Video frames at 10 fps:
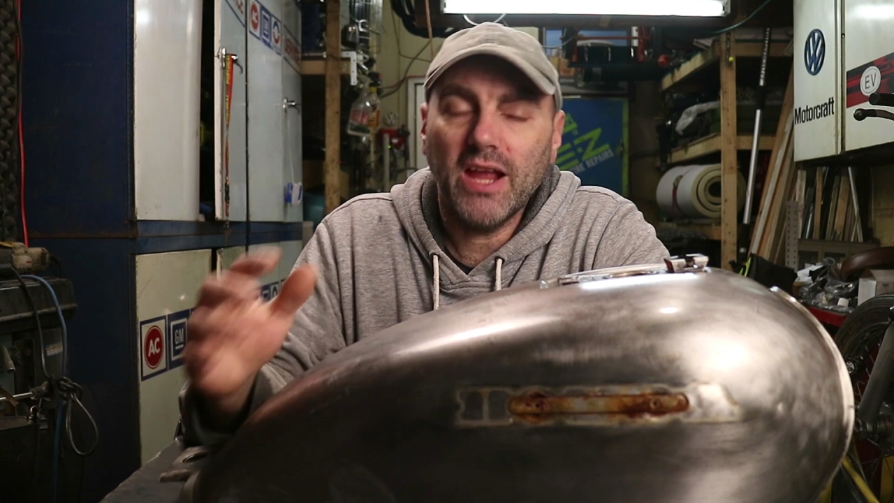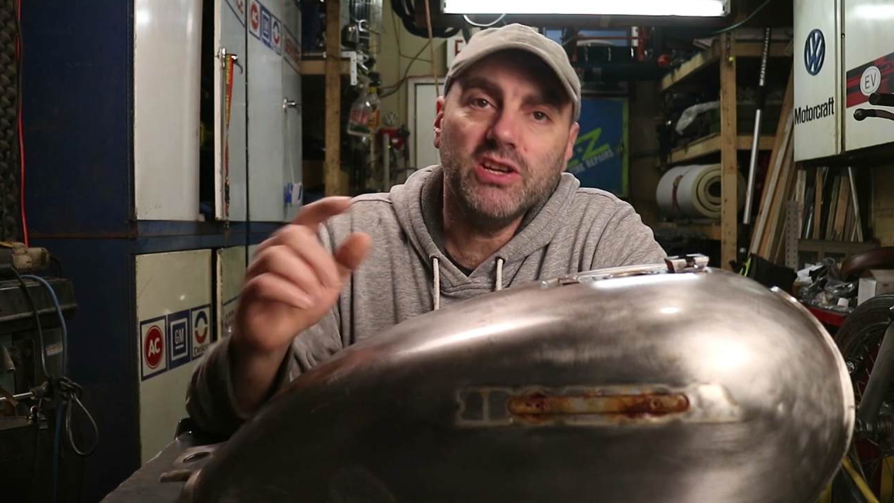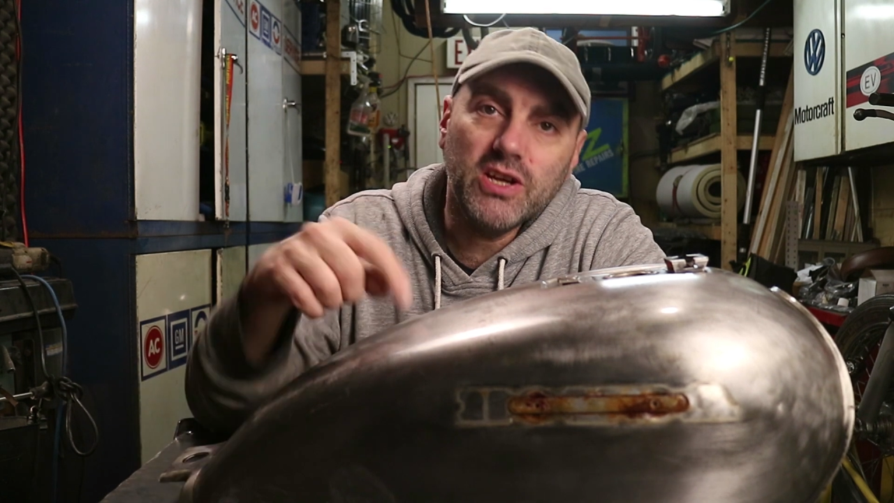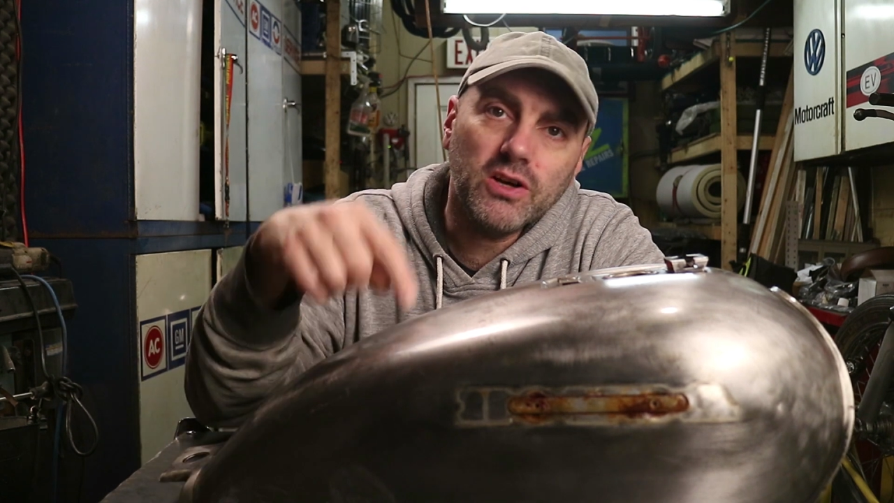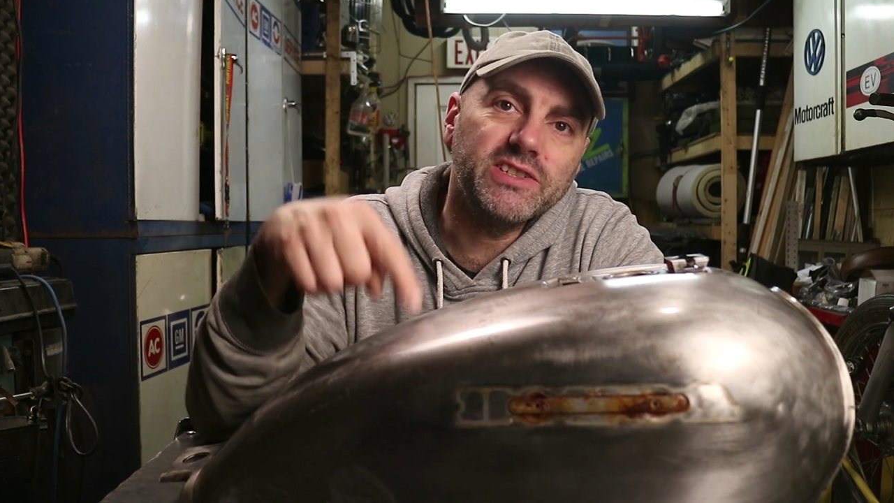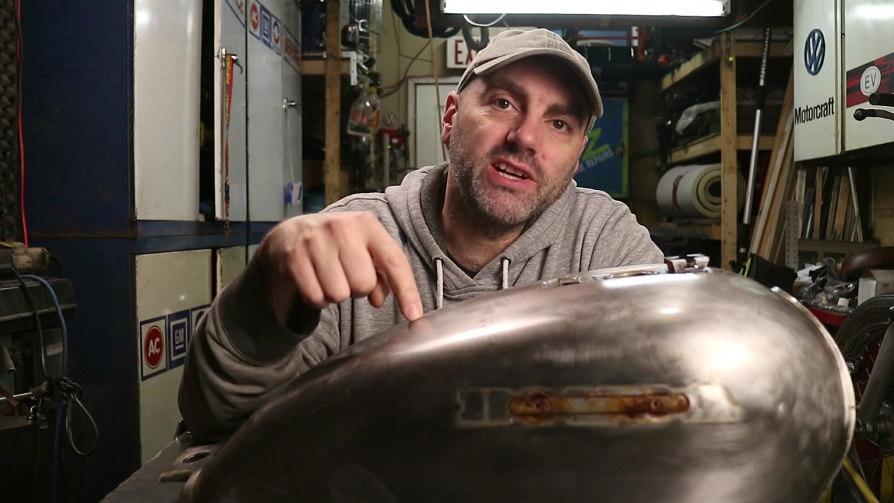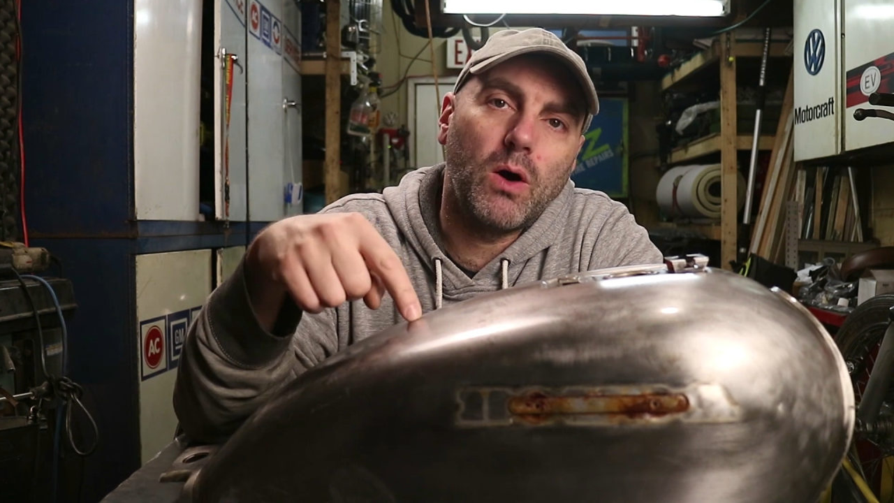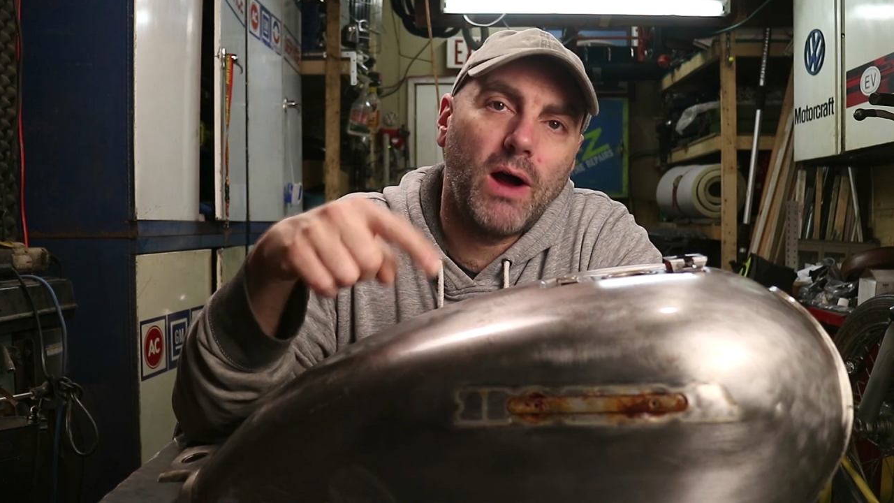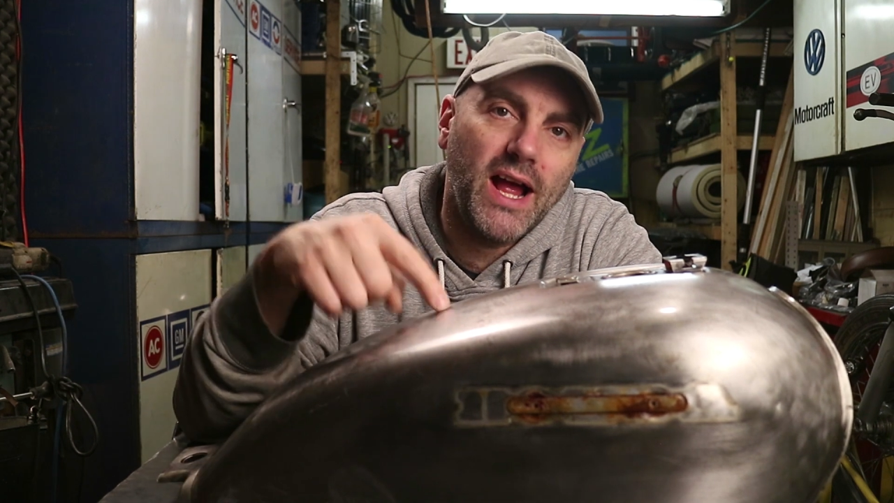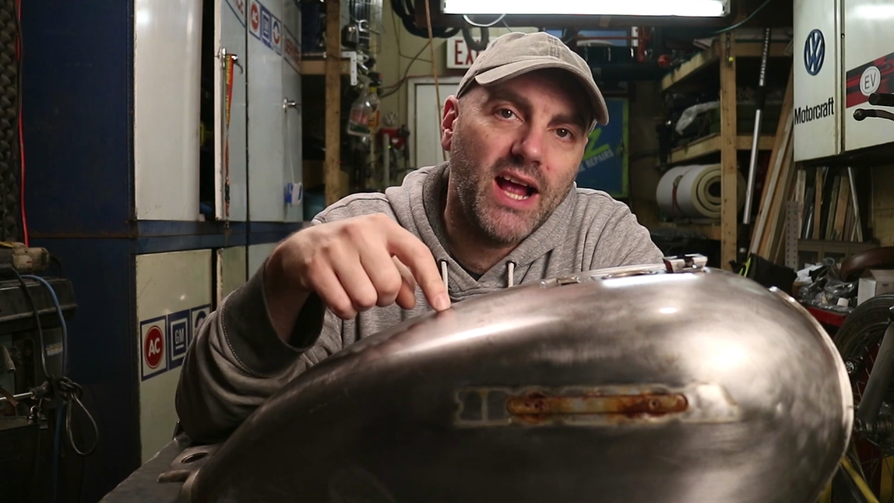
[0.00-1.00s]
And years
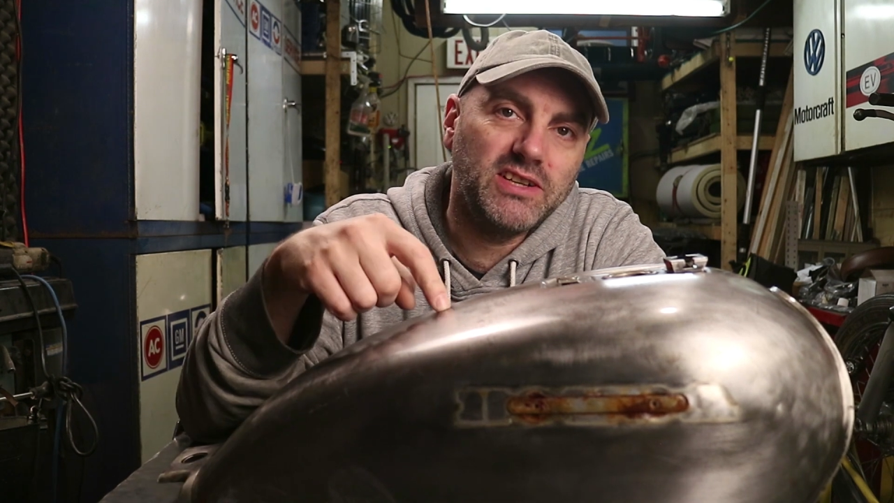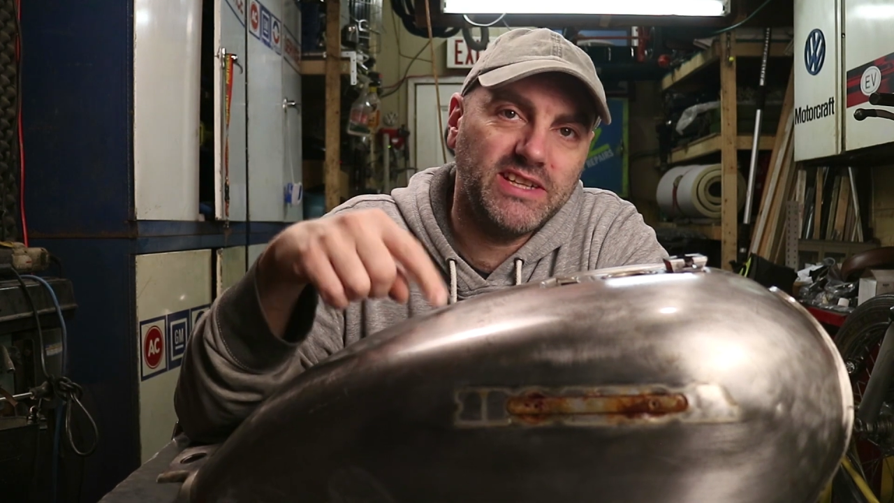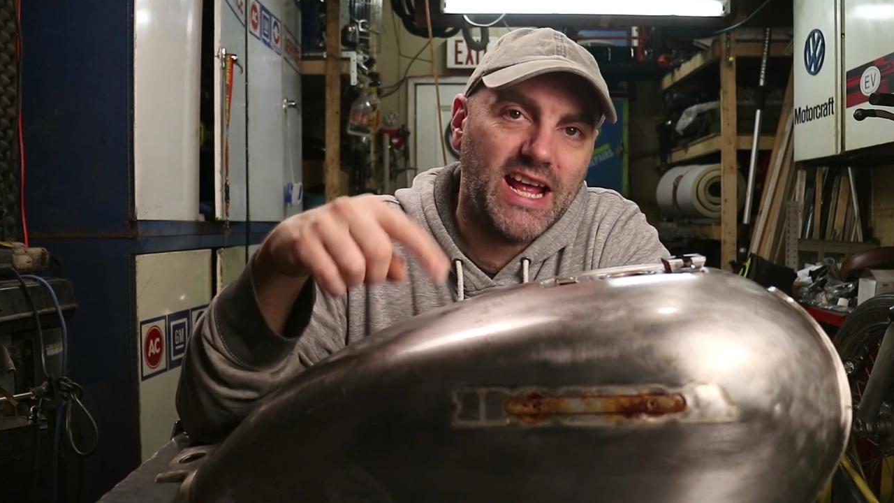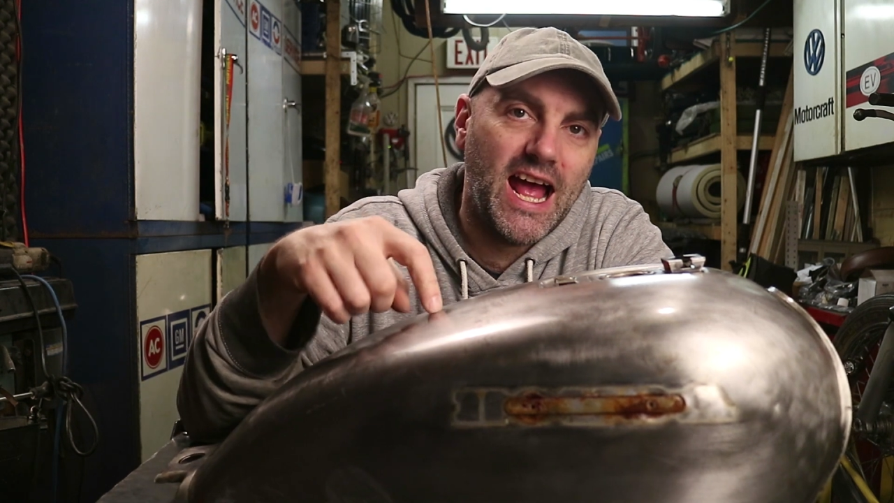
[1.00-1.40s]
ago, I actually